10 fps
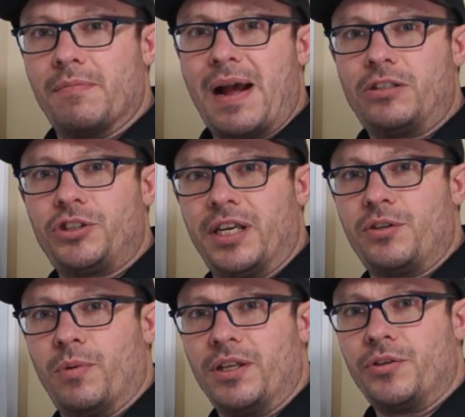match day
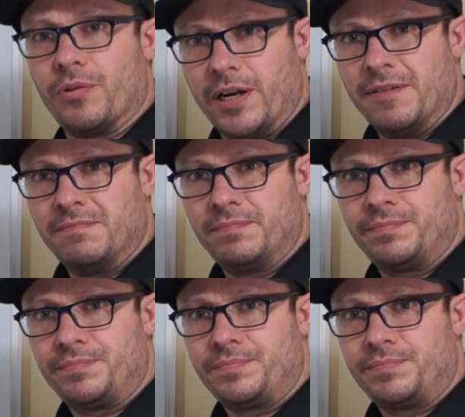23.
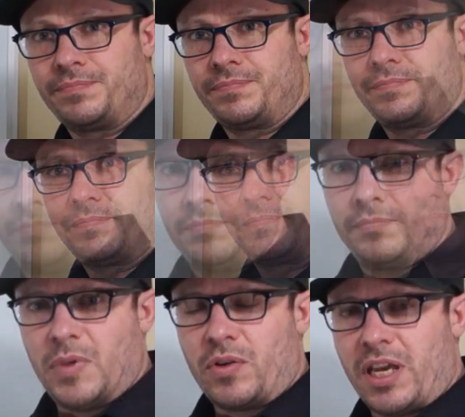
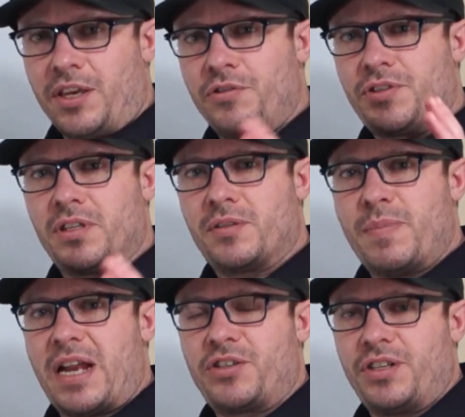Okay, Houston's
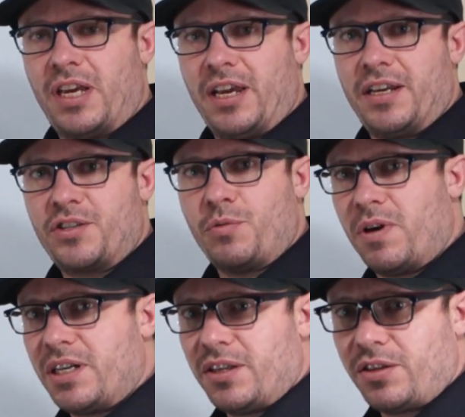match day
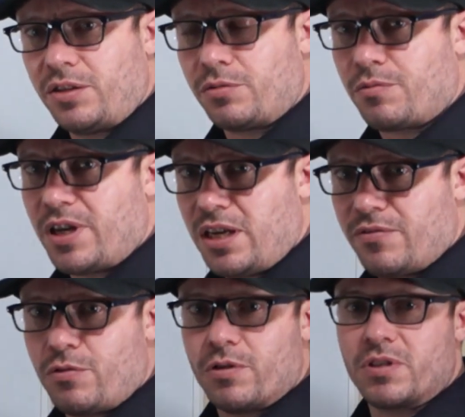23.
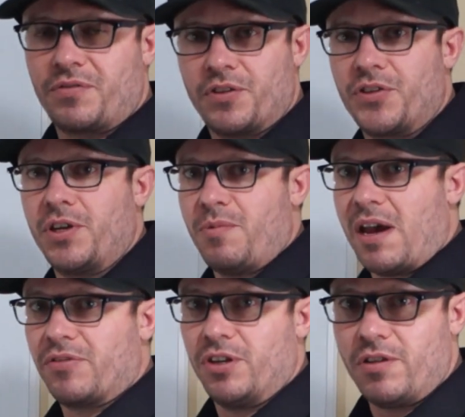Of course, the first thing we
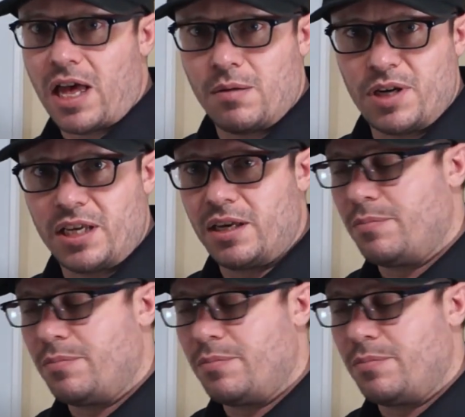have to know, how many